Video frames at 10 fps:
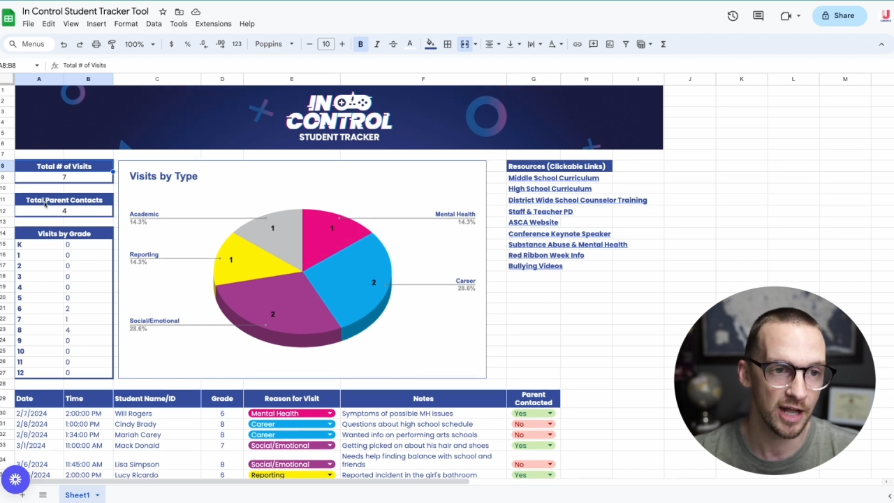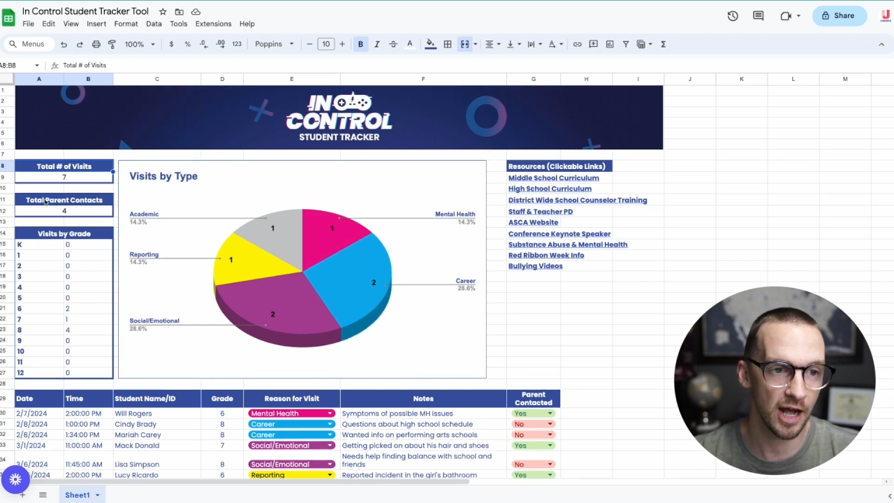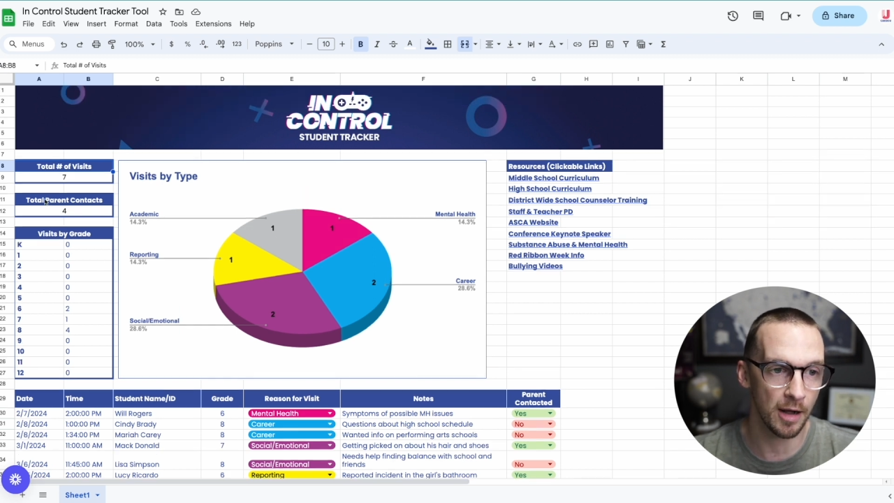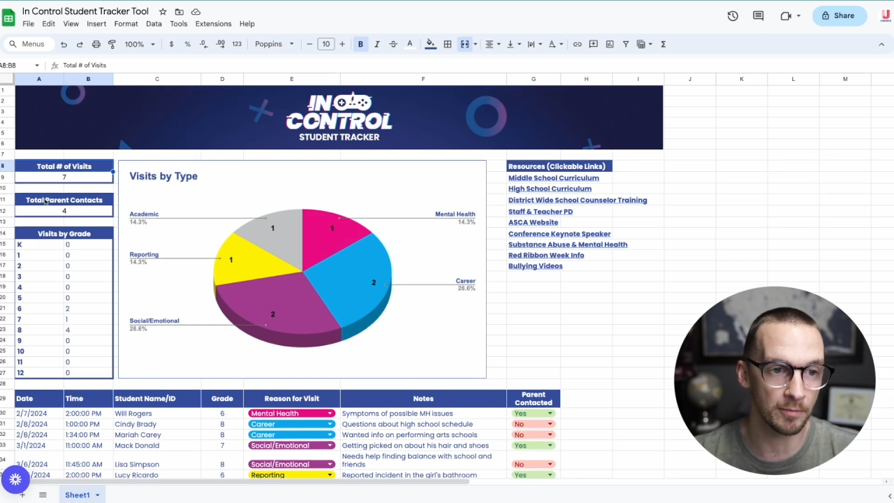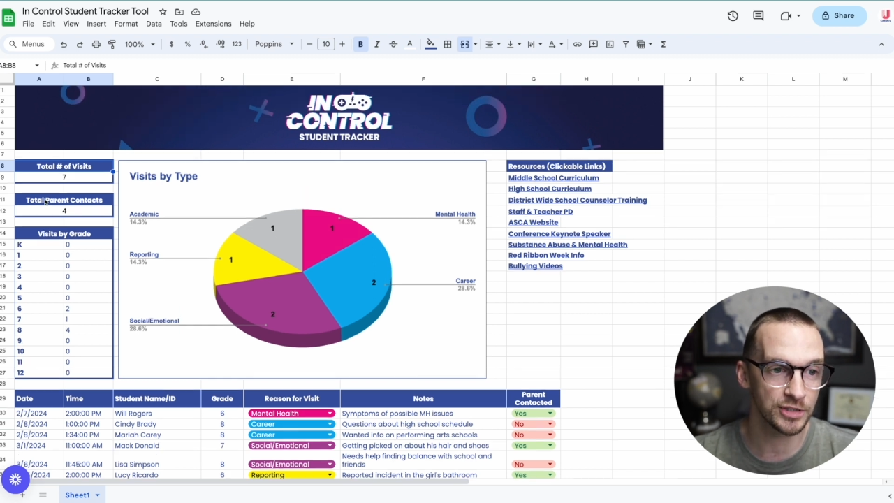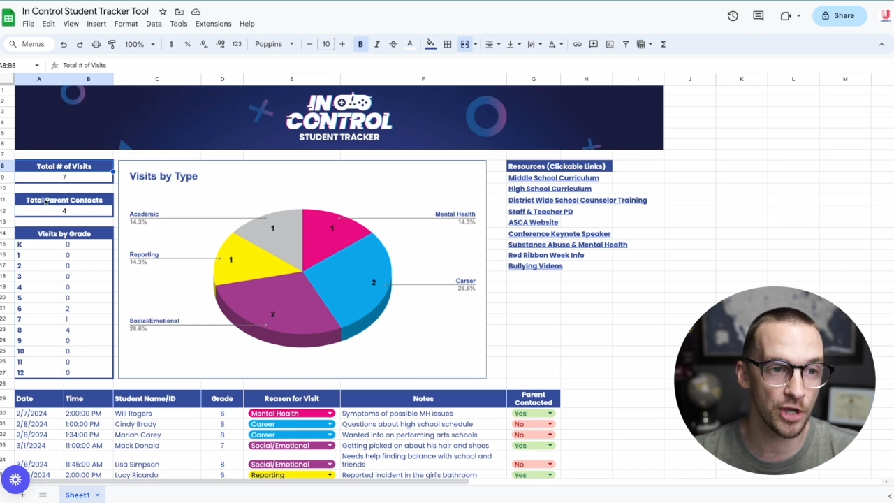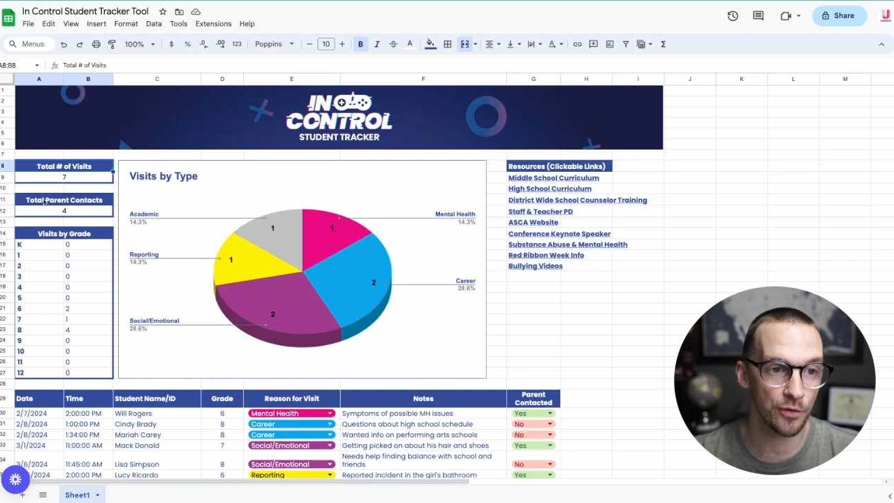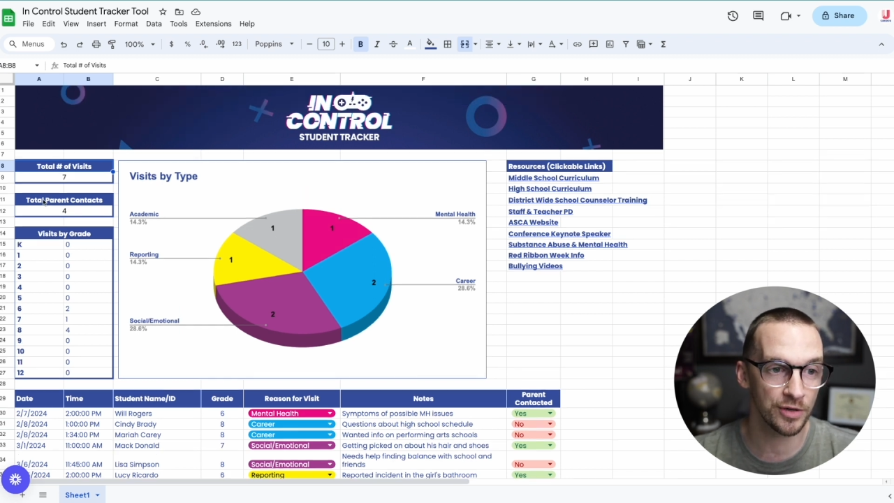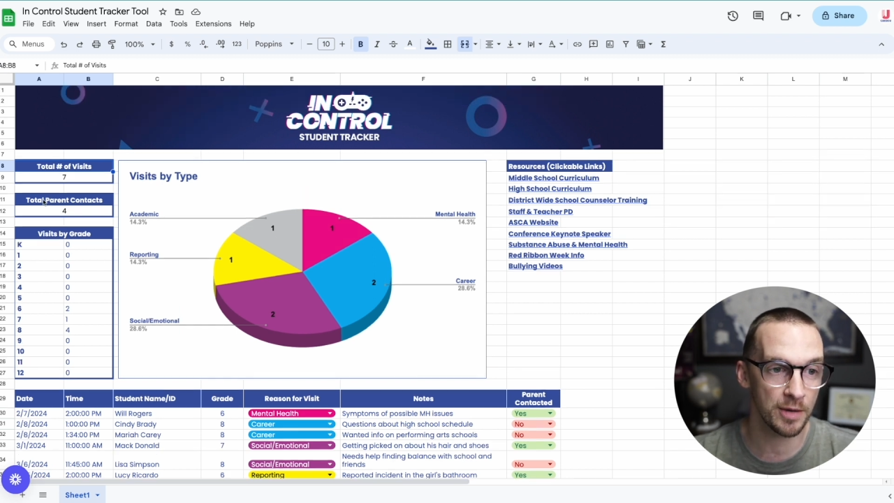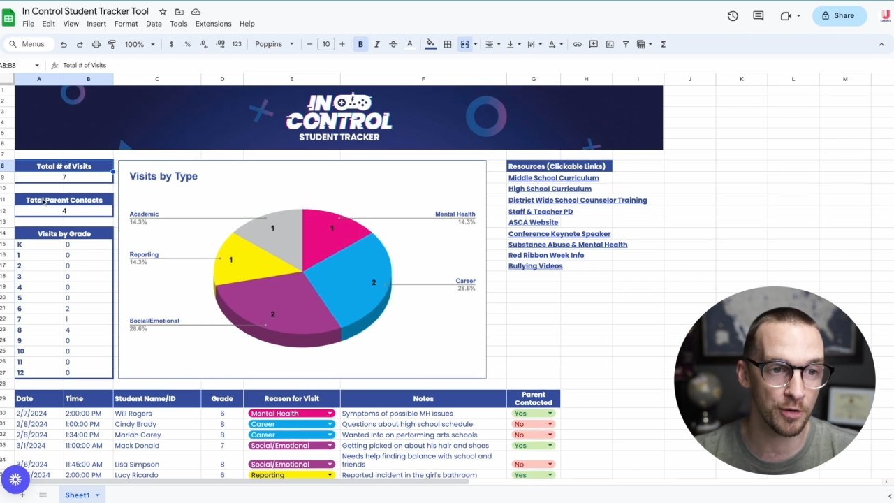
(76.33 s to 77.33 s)

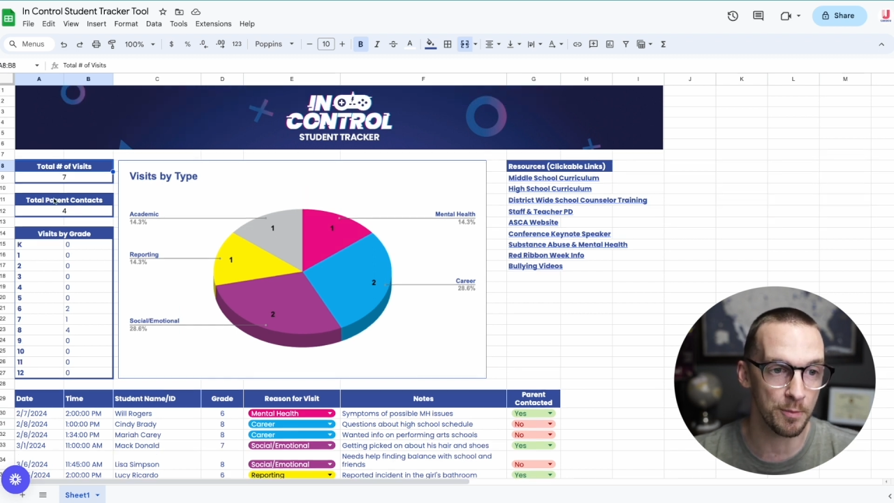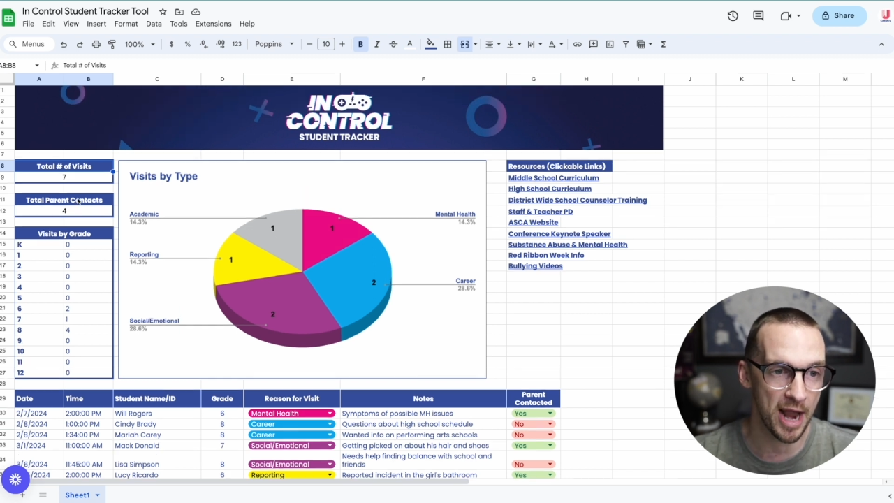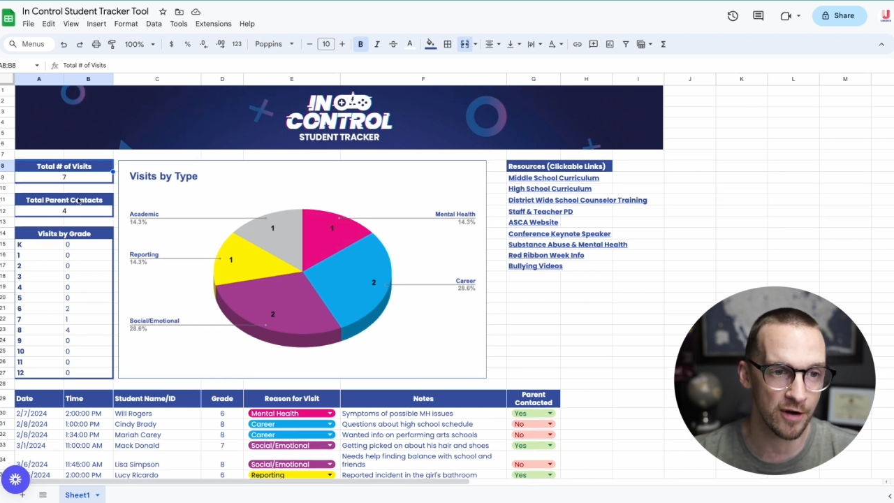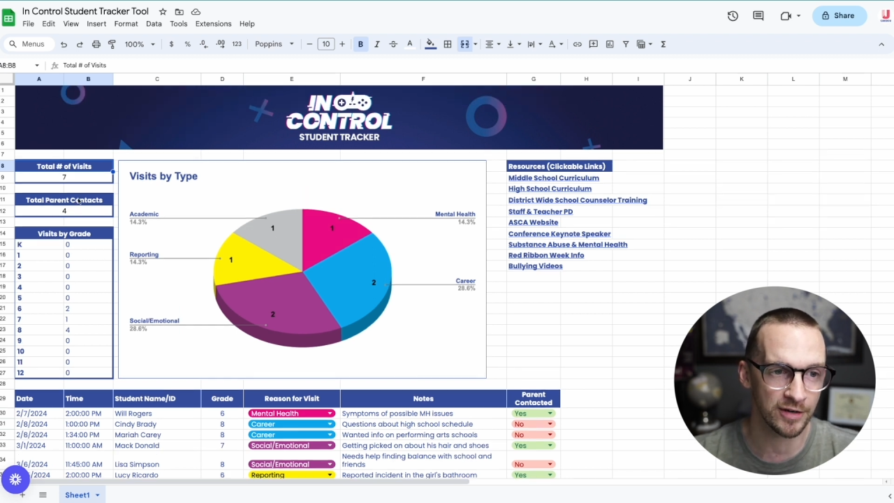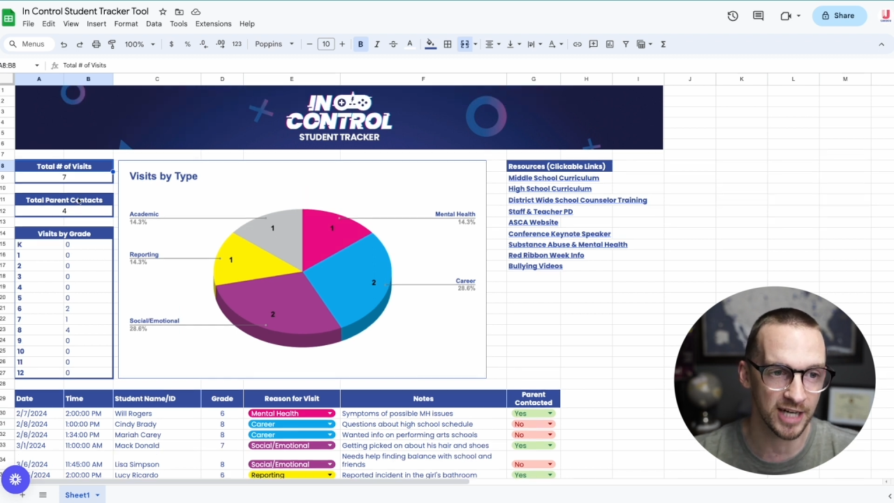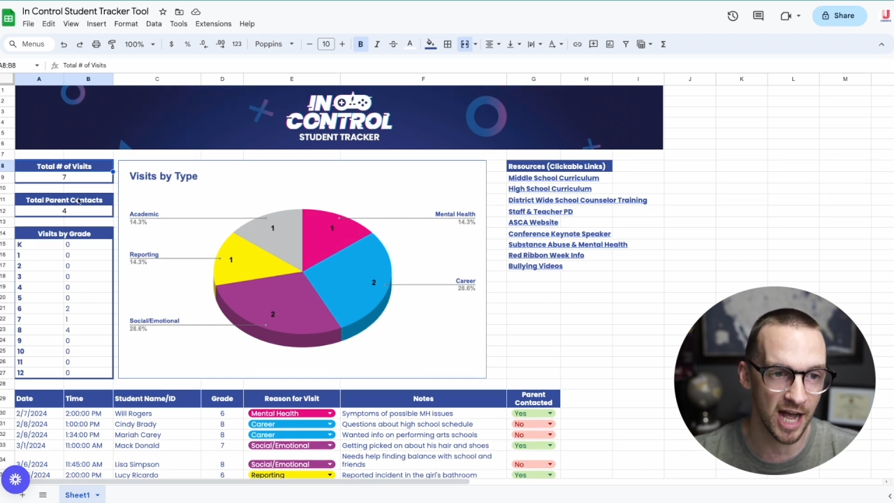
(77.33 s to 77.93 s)
Total number of parent